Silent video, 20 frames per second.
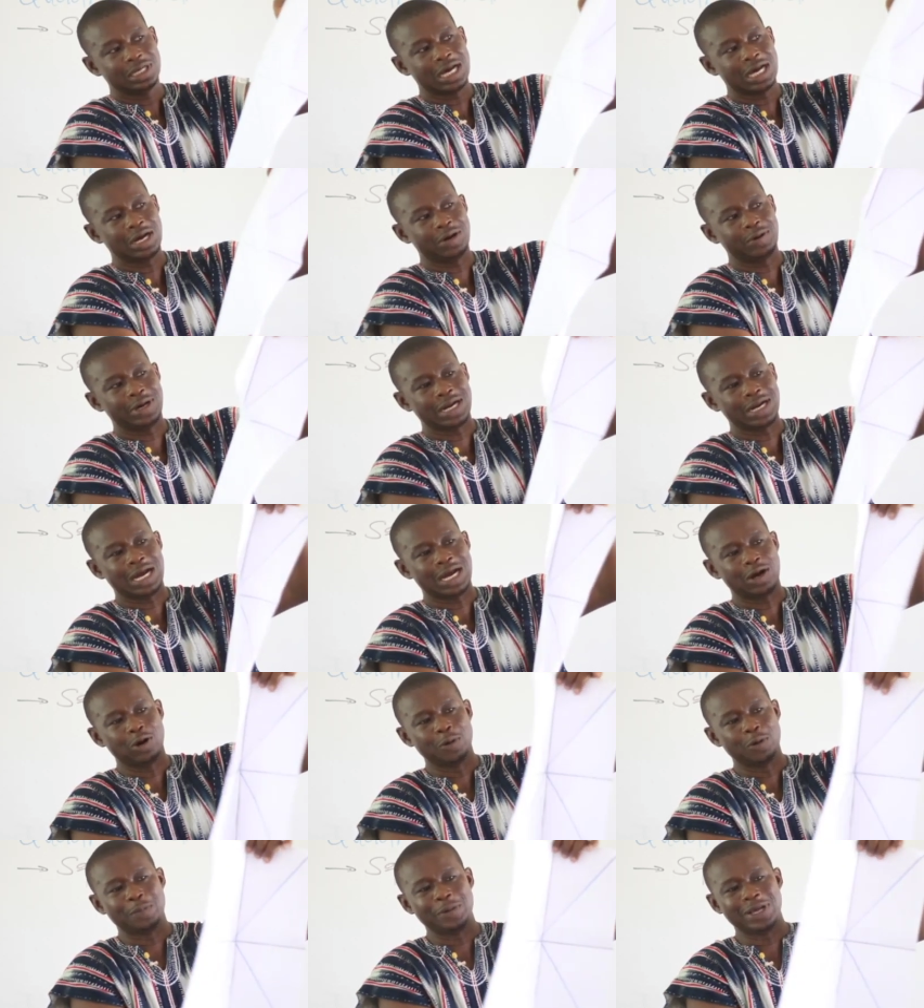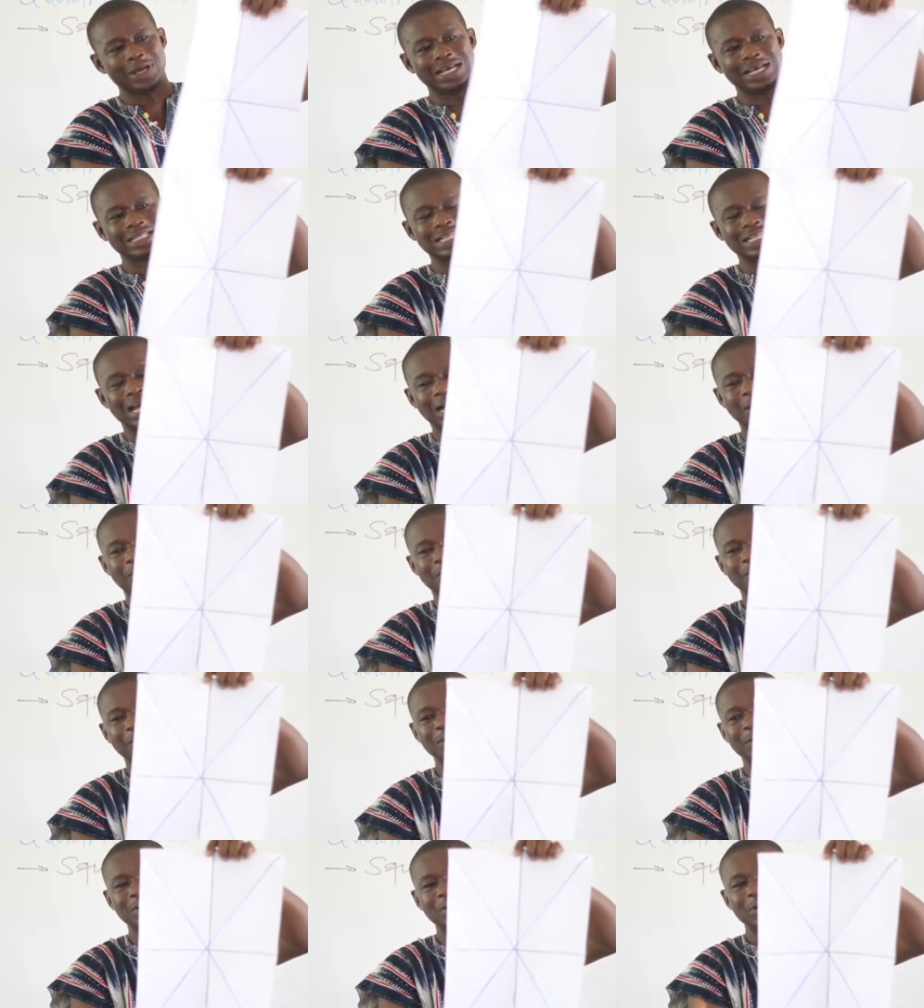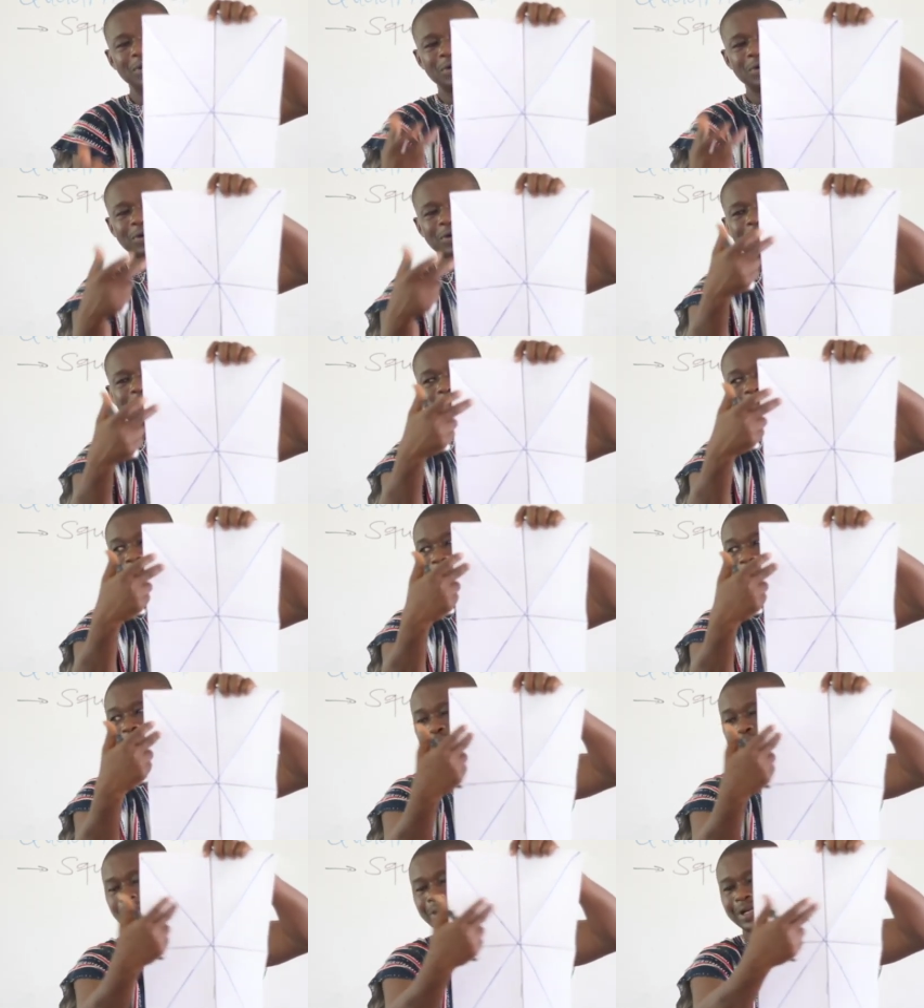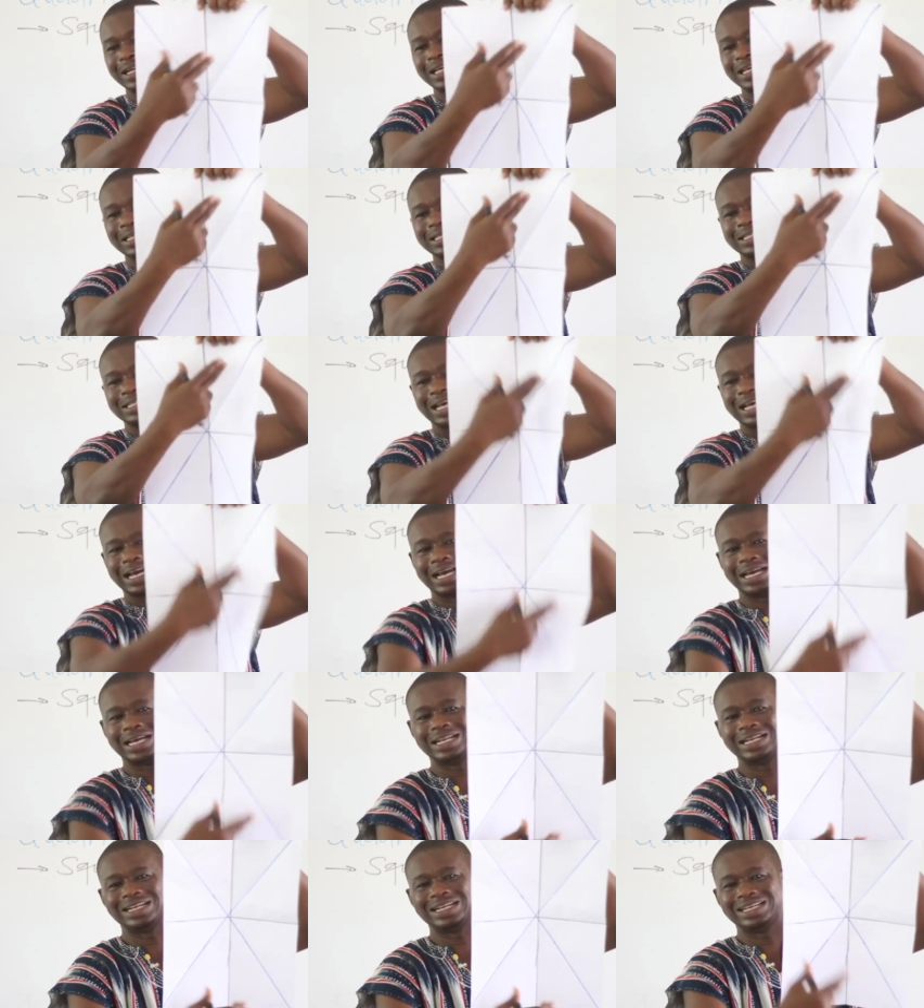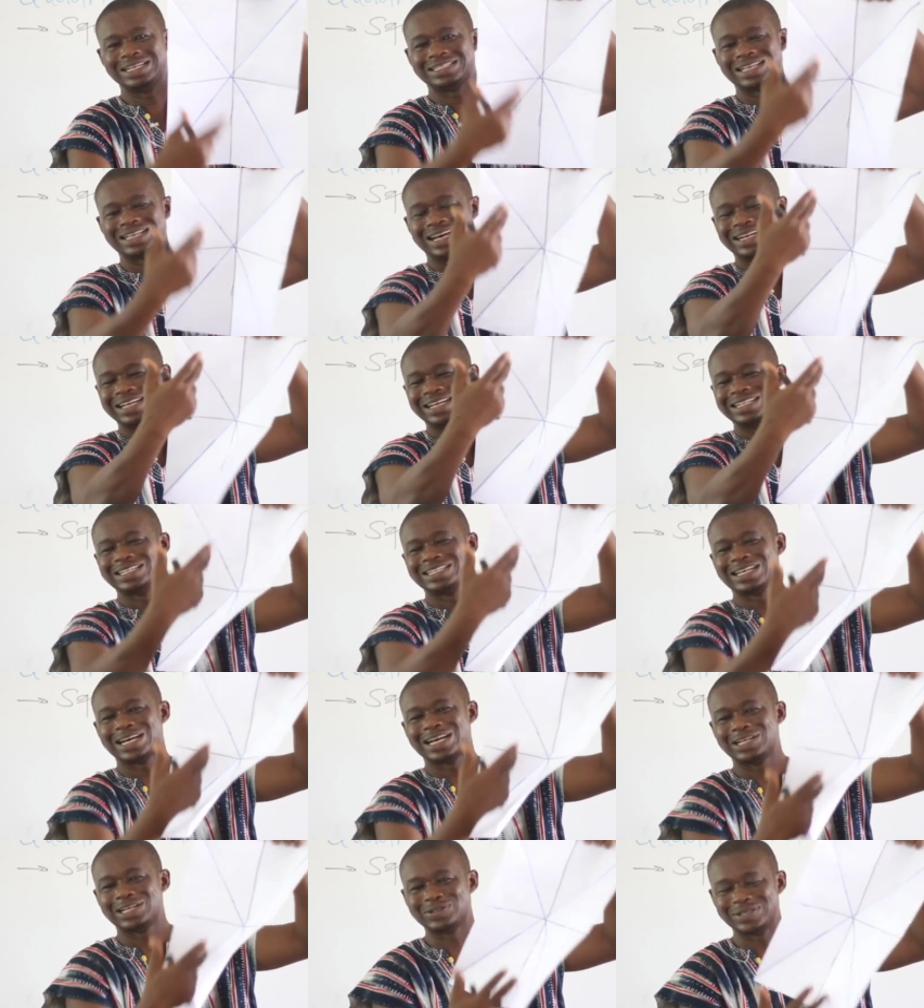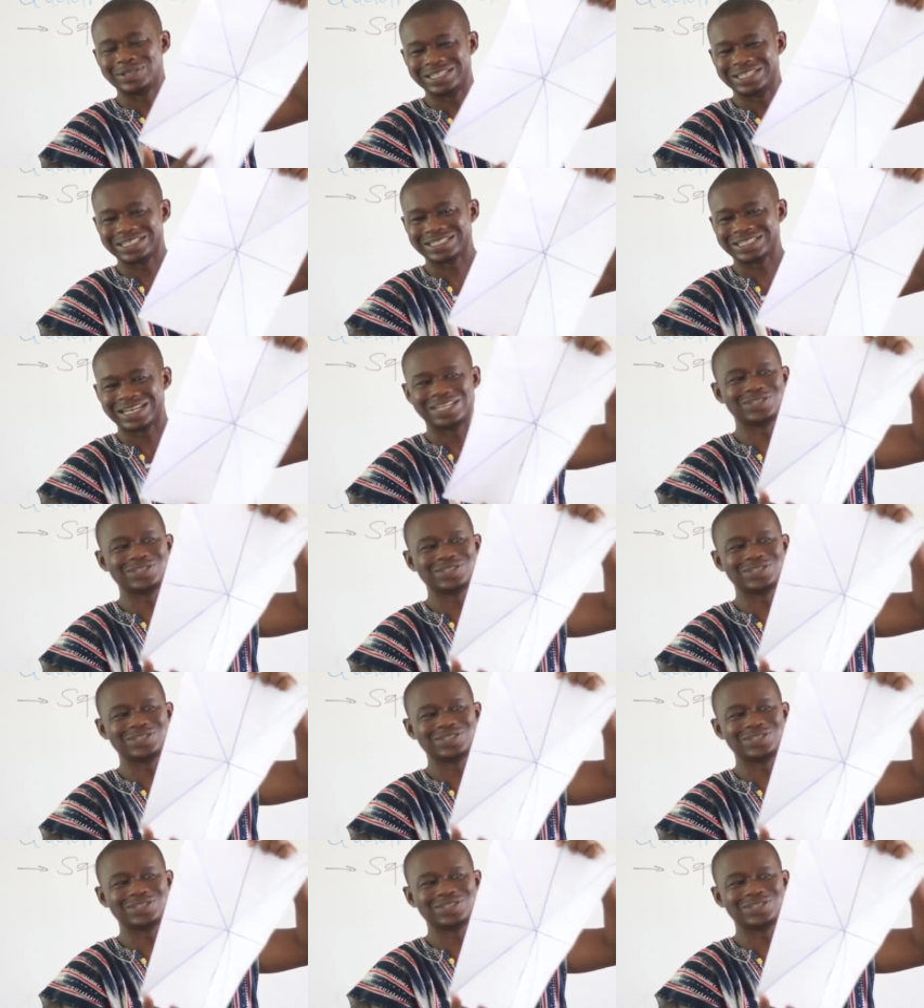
when I open it up, this side is identical to this side.